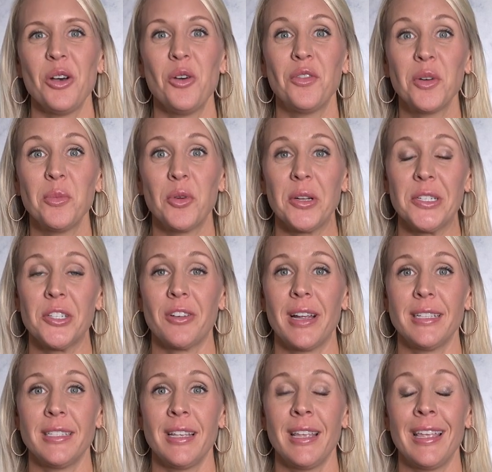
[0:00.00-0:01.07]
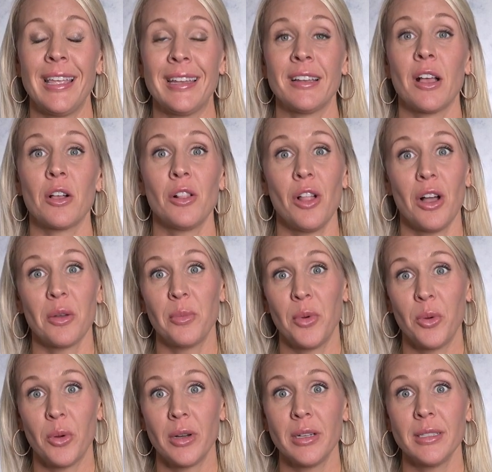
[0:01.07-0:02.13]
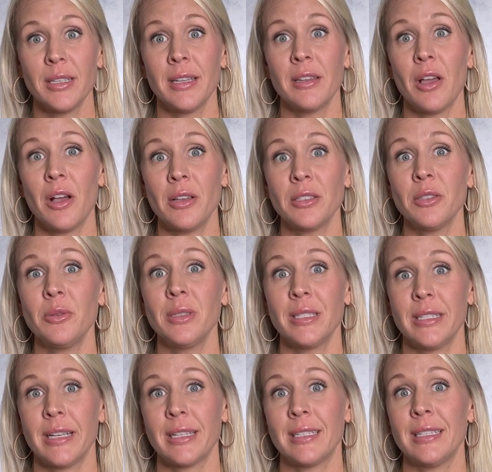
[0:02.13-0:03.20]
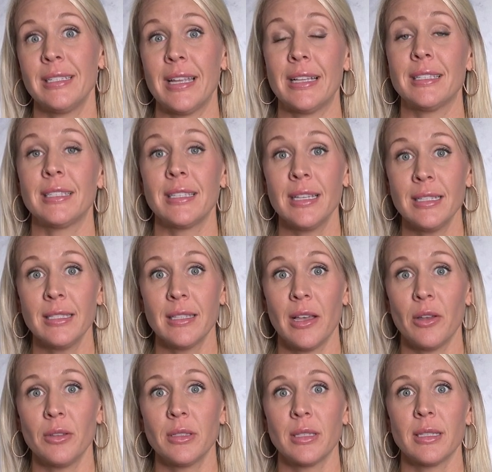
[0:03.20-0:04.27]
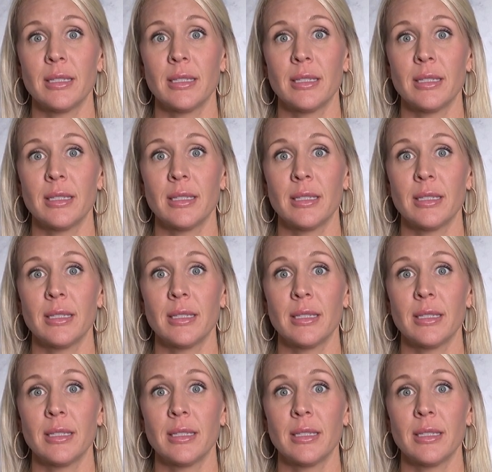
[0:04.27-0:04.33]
Over-moisturizing can clog pores and also stick to dead skin cells,